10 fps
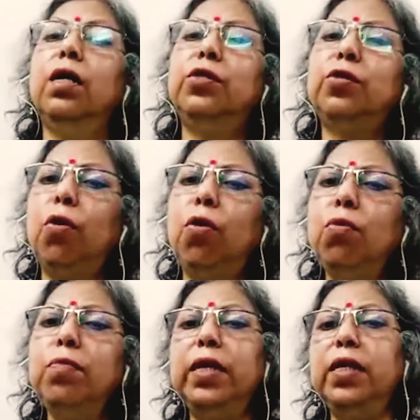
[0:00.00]

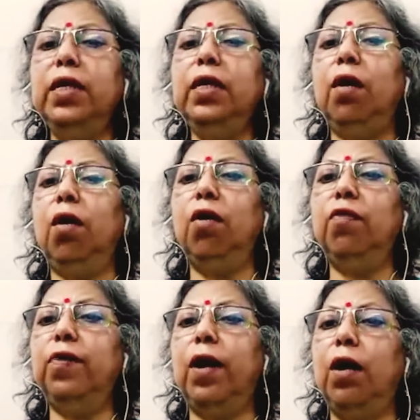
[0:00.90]
so many
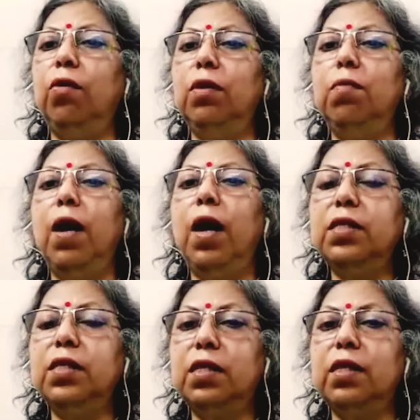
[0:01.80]
of our
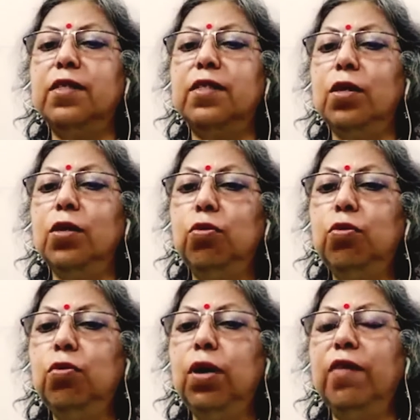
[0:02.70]
masters
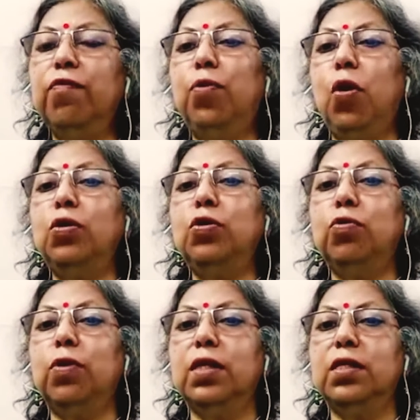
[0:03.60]
who have brought
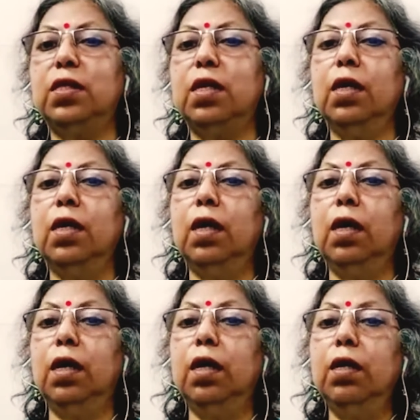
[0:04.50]
to us
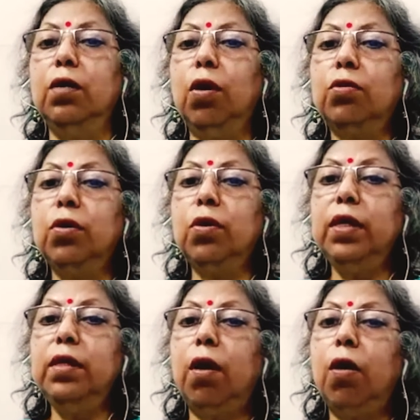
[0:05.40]
not
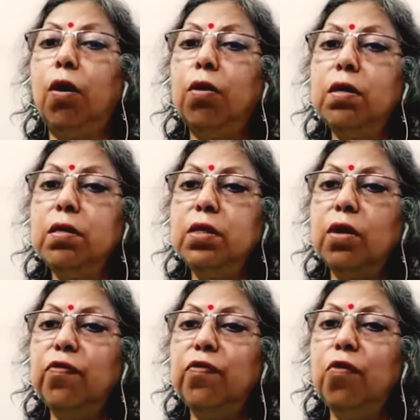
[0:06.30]
only the horrors
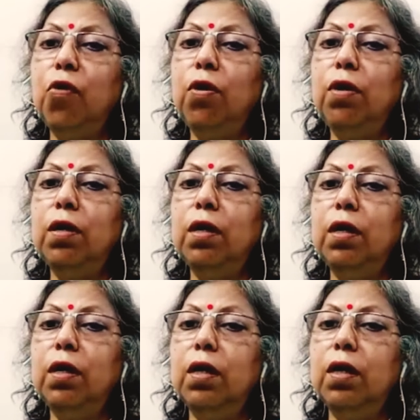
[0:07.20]
of war,
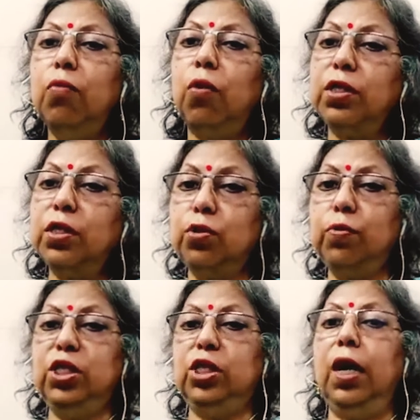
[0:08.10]
what is to
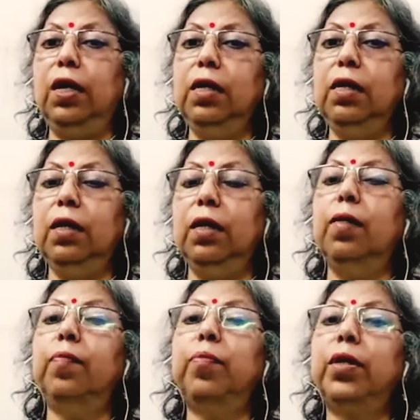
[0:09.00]
be shunned,
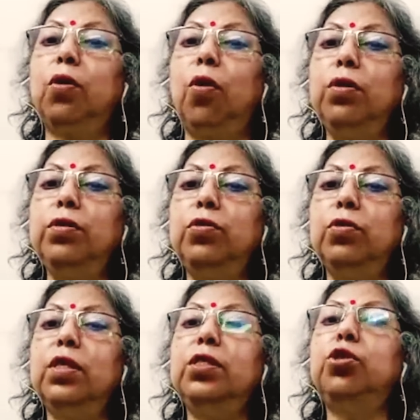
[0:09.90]
but also
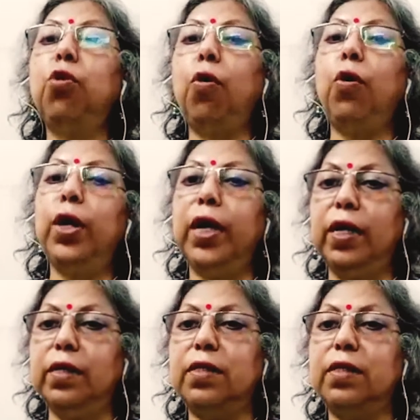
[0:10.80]
the
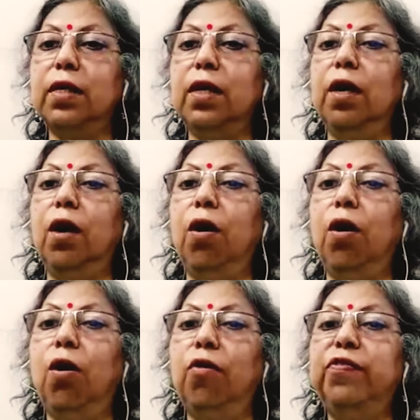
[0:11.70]
joys
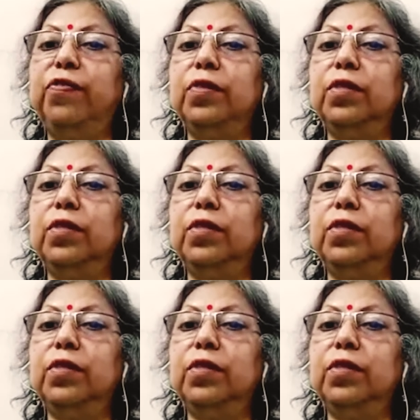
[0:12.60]
of